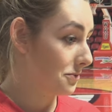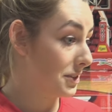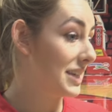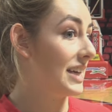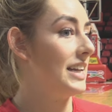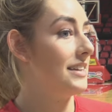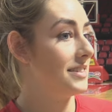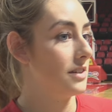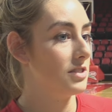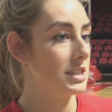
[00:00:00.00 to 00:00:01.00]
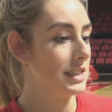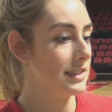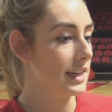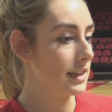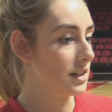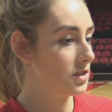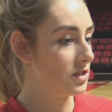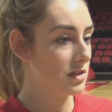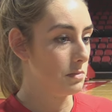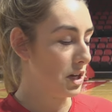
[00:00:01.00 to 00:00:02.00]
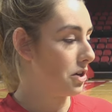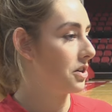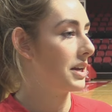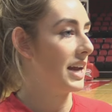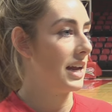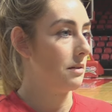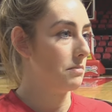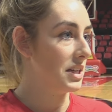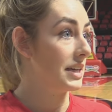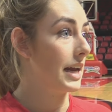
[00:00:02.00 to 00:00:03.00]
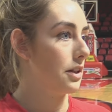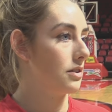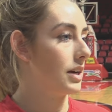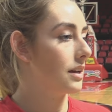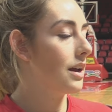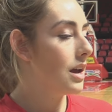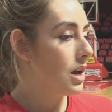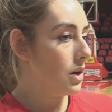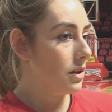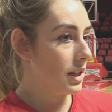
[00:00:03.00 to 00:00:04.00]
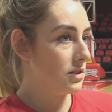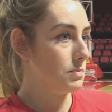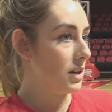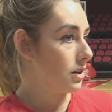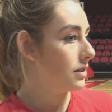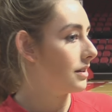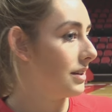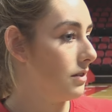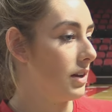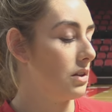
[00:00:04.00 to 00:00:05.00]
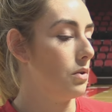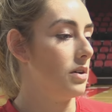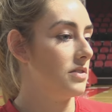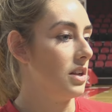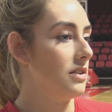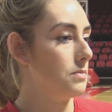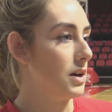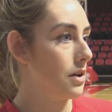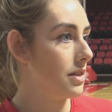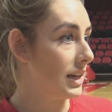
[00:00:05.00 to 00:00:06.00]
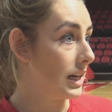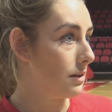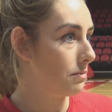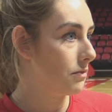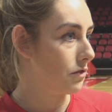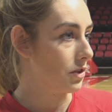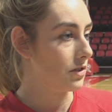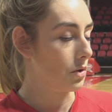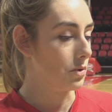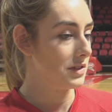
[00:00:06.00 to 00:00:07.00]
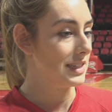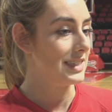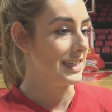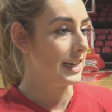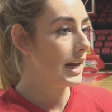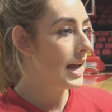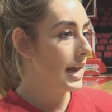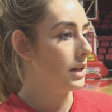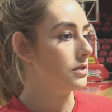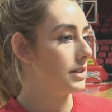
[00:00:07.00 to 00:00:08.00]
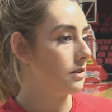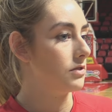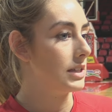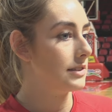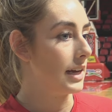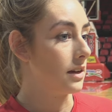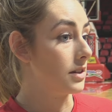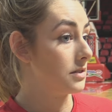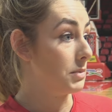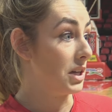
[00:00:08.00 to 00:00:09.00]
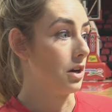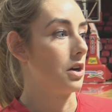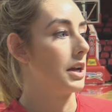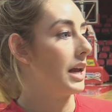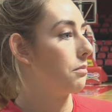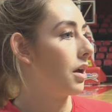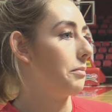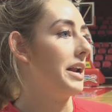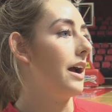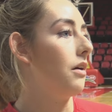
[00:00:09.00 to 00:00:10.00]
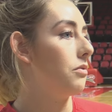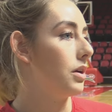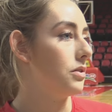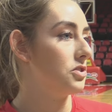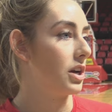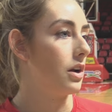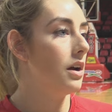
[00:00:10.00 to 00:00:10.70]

weekend, it's definitely going to take us just to be on our game, be together. That's been our, like Noel said, it's been our theme for this whole season. And it'll definitely take us being on our game, coming out. We always try to